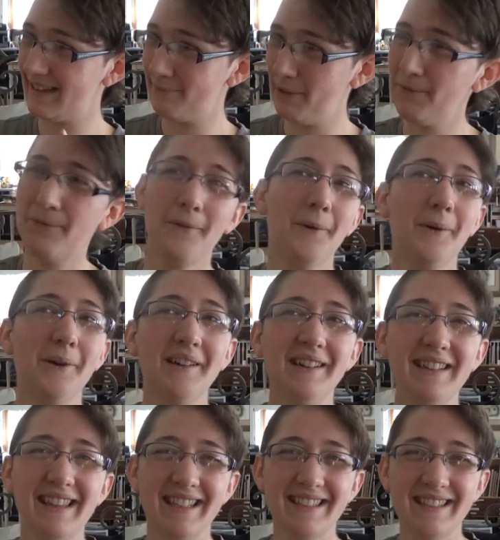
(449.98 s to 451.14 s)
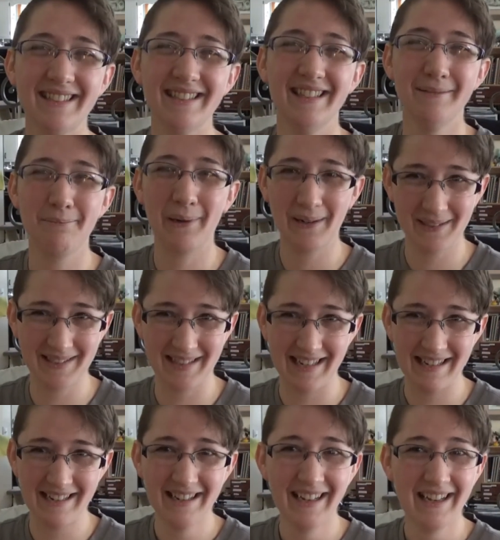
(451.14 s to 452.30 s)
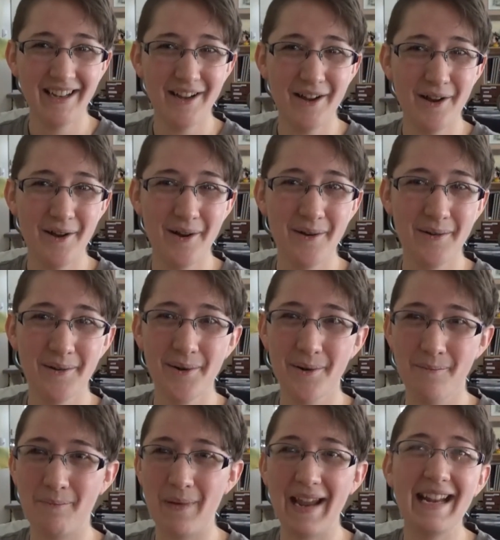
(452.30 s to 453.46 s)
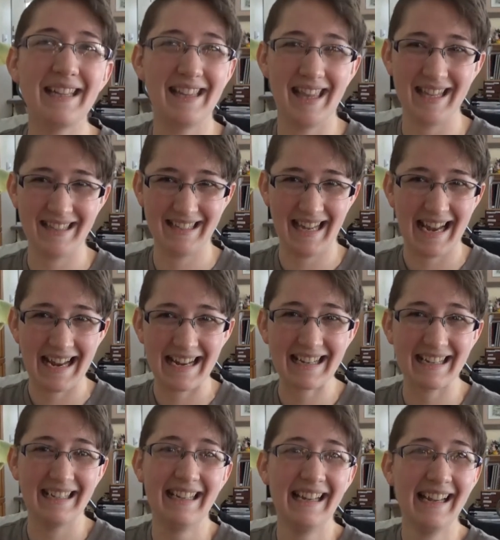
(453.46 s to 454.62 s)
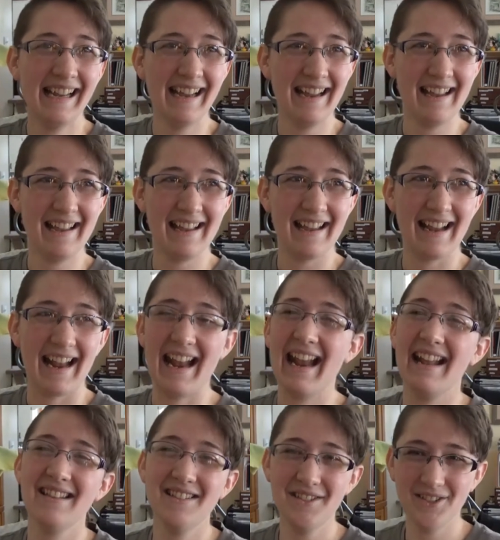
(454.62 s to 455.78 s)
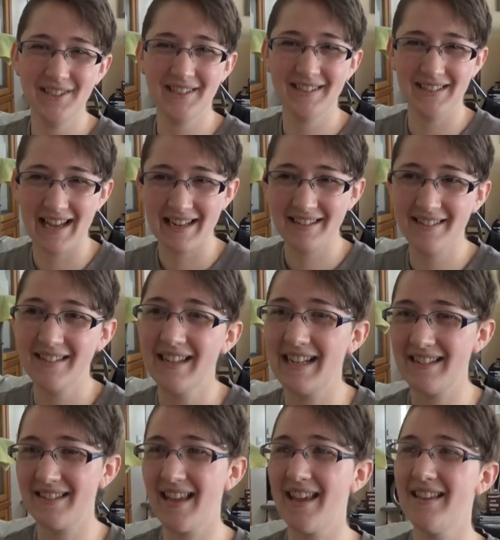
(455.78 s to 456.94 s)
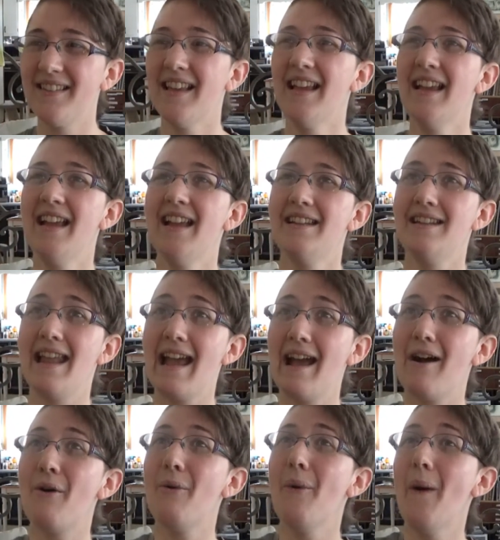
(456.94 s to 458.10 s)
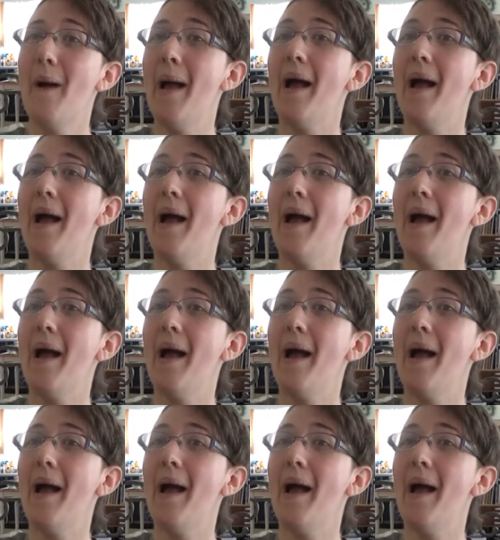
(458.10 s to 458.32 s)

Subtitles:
before this person who baked this cake hands you the slice, he says, now,